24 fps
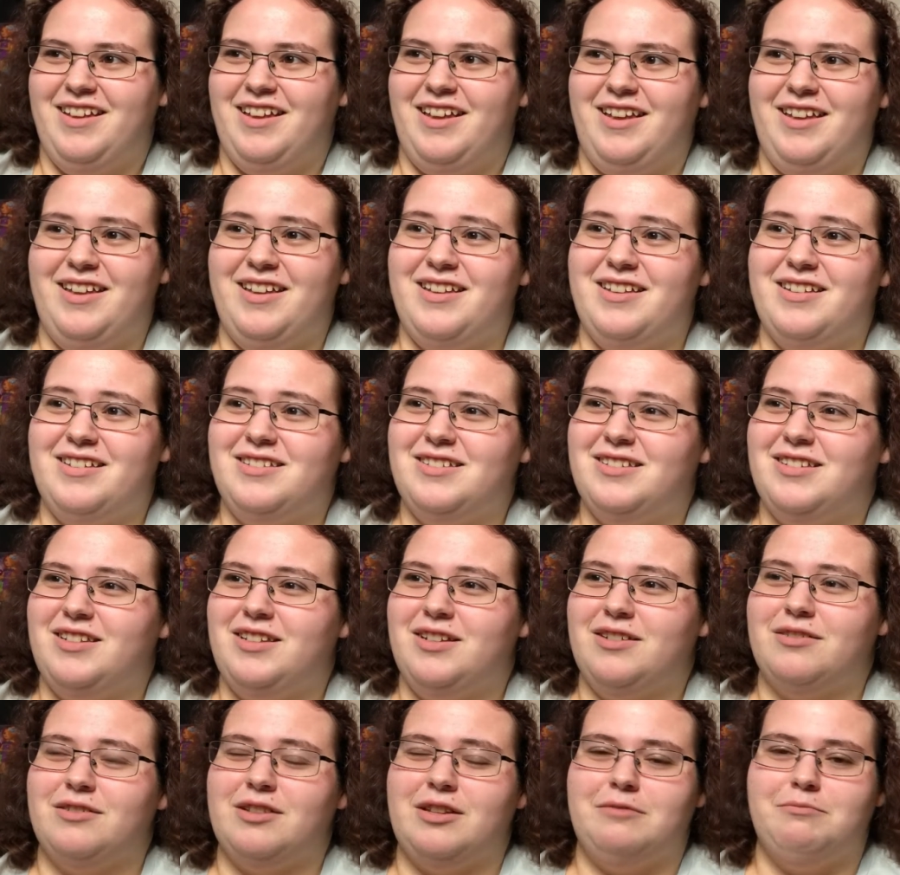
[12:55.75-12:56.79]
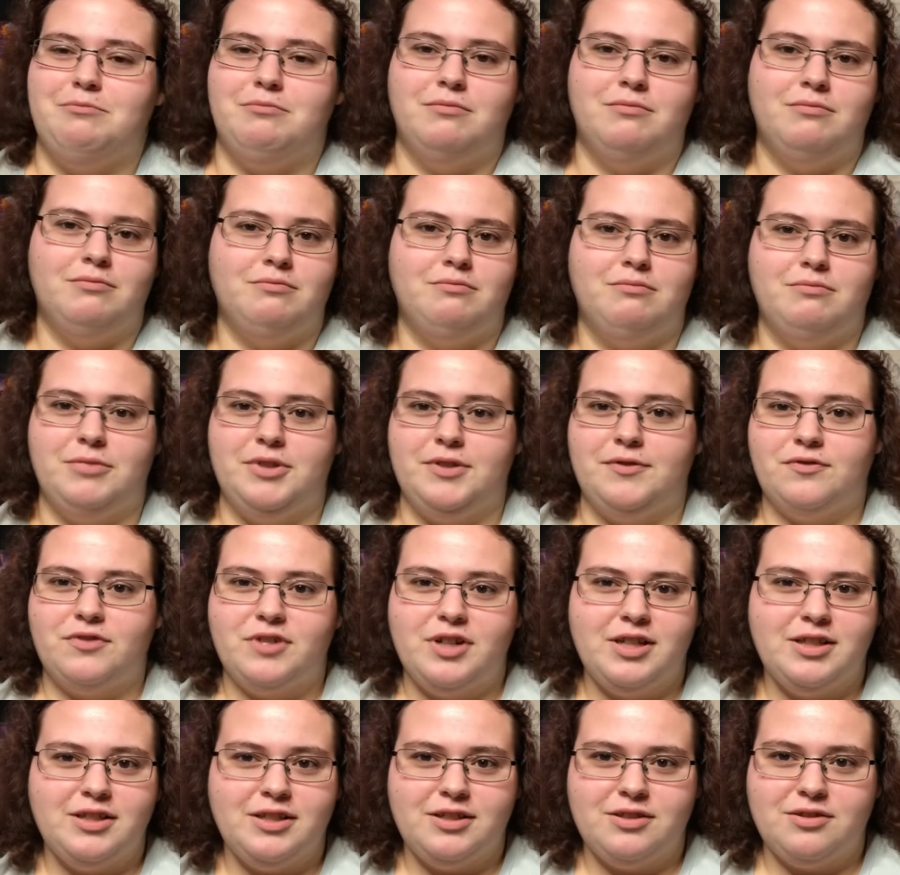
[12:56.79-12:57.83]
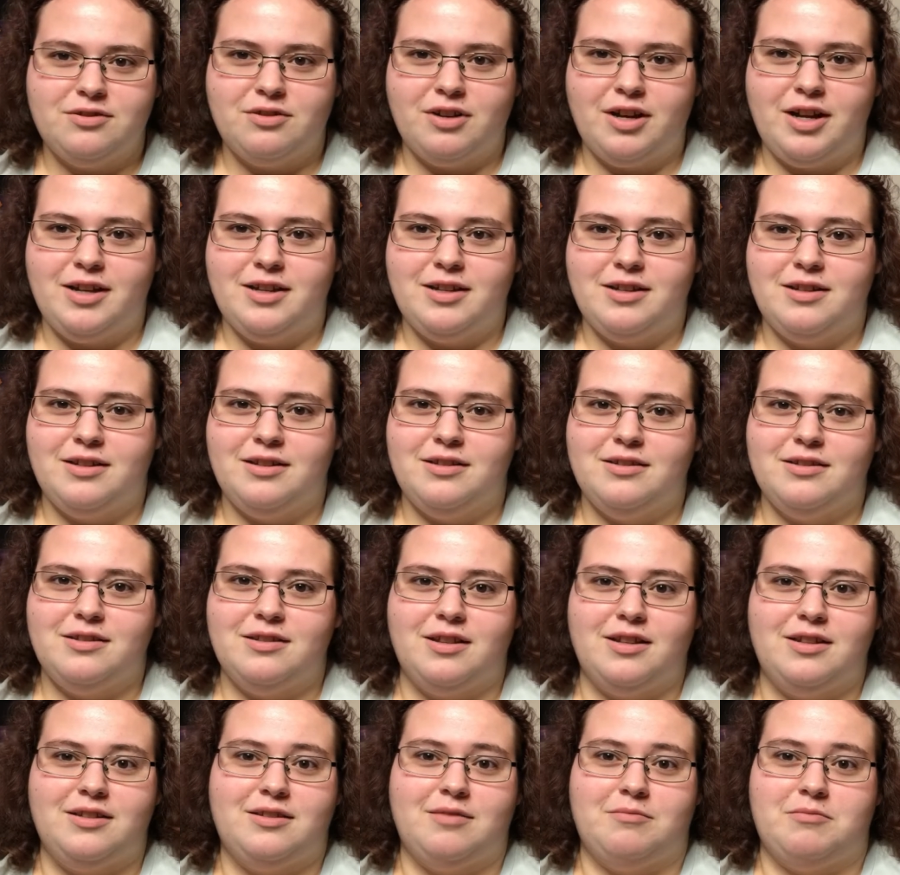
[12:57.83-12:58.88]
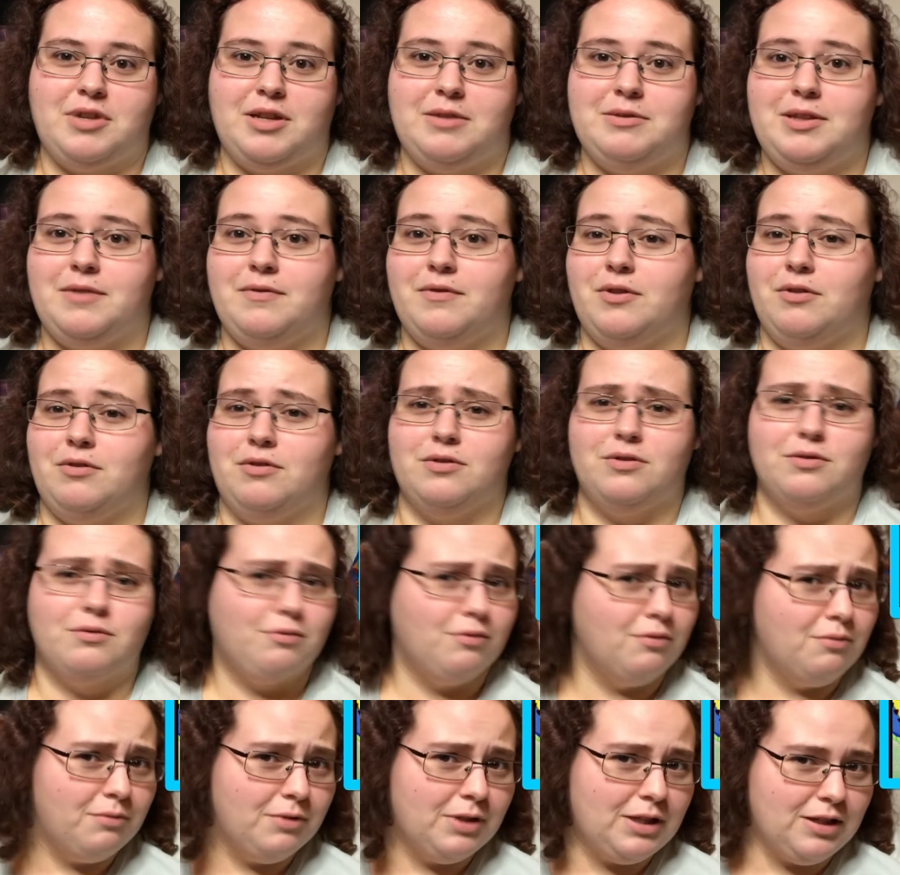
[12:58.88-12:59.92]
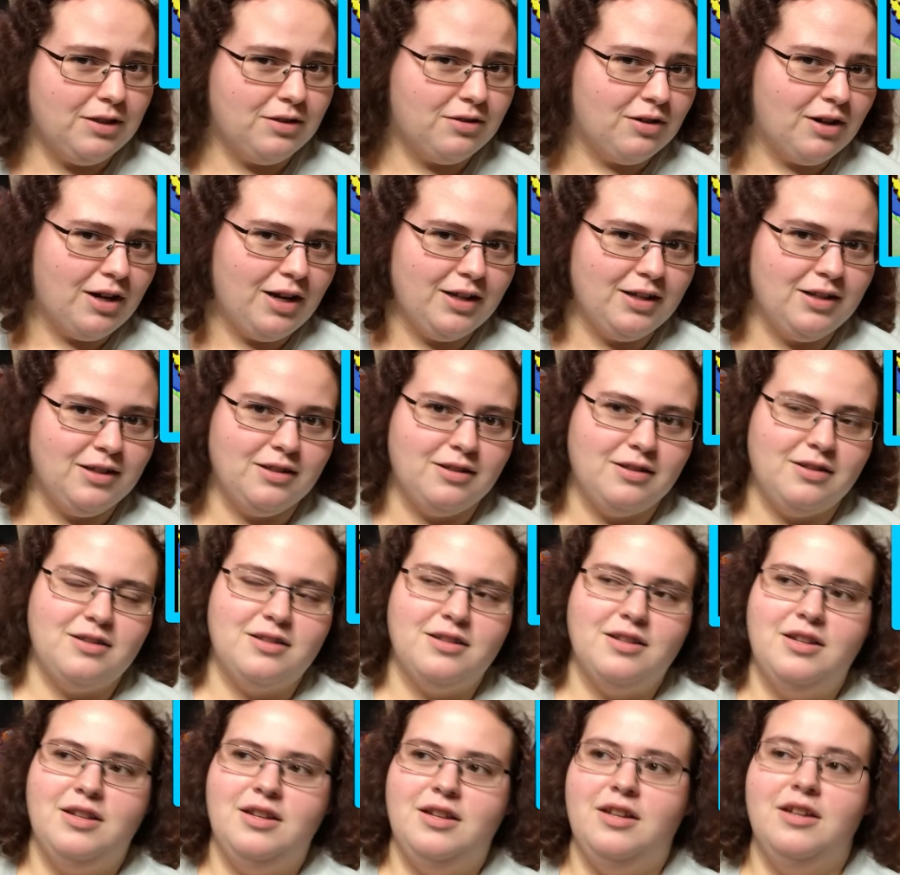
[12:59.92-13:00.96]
And, you know, they befriend these dragons. They sometimes even go to school with these dragons.